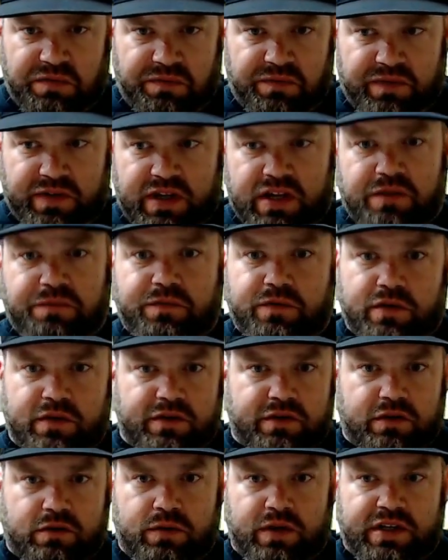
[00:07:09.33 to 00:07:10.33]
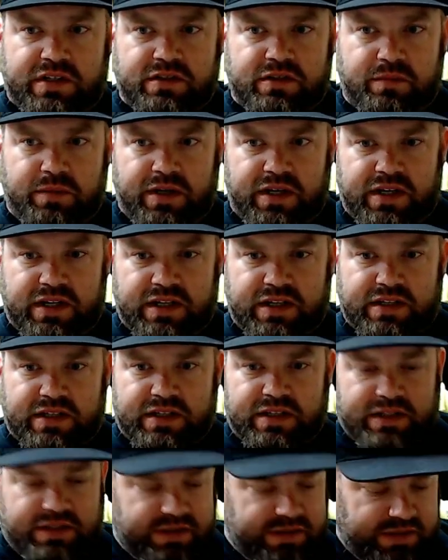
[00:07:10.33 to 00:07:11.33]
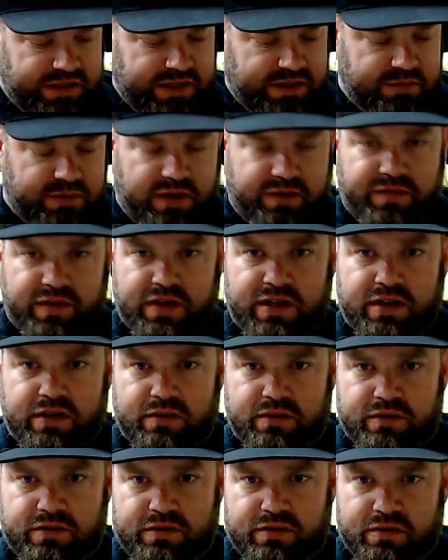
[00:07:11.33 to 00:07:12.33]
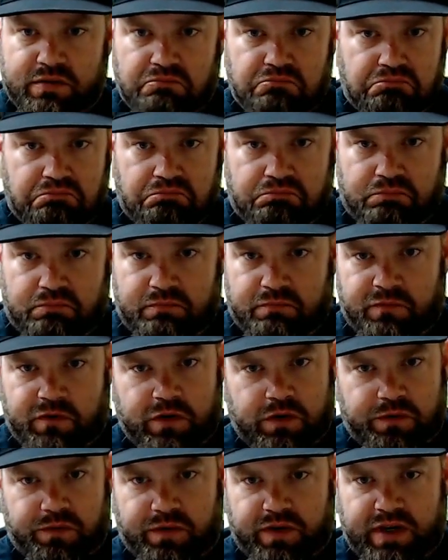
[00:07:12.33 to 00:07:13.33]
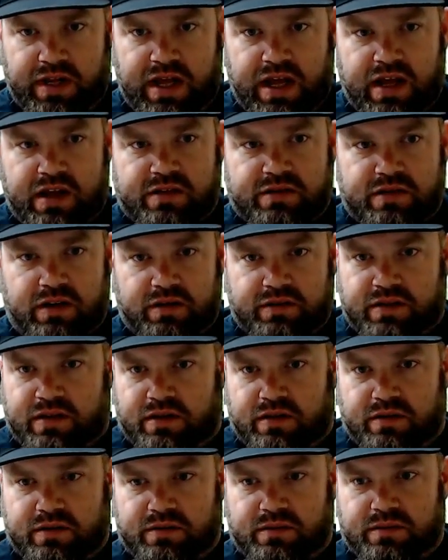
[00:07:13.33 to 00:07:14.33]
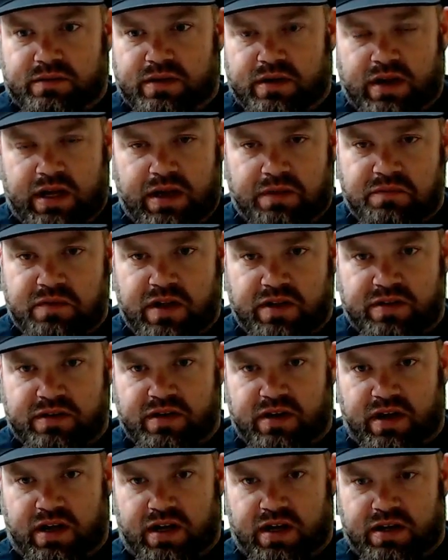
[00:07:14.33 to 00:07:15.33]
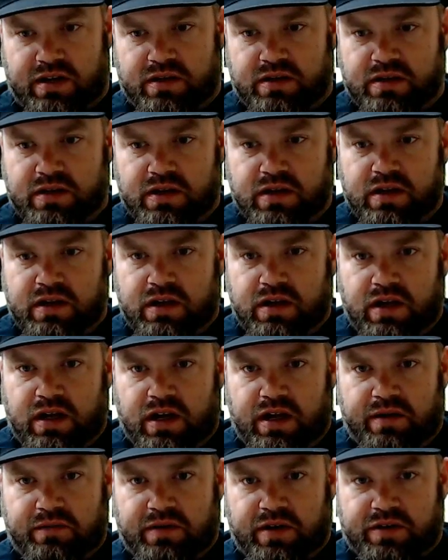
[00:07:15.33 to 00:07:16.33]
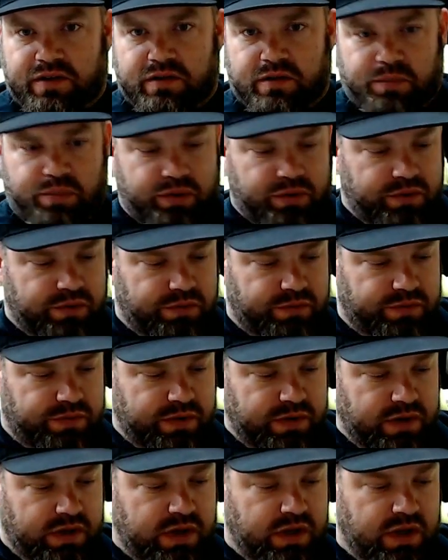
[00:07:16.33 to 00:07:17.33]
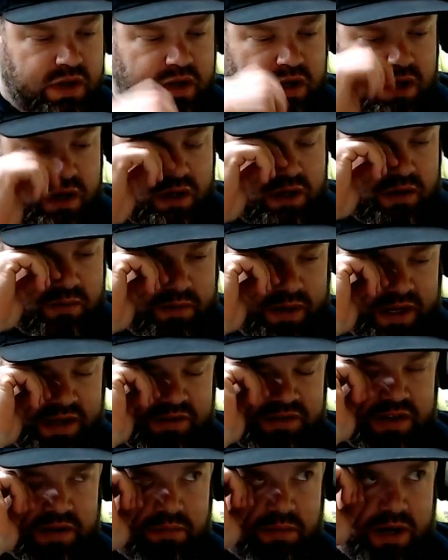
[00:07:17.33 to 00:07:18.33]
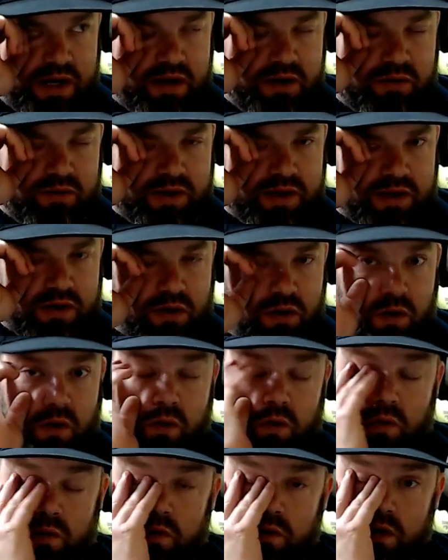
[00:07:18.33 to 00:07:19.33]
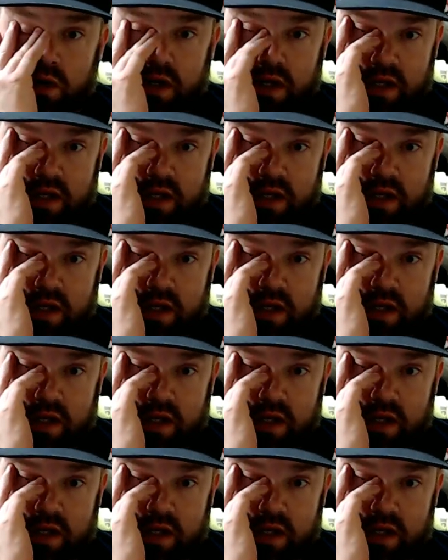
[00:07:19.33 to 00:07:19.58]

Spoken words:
if there's a question about anything that's in any of my videos, feel free to ask. I'll tell you. I have nothing to hide. I have nothing to prove. Like I said, my only goal, and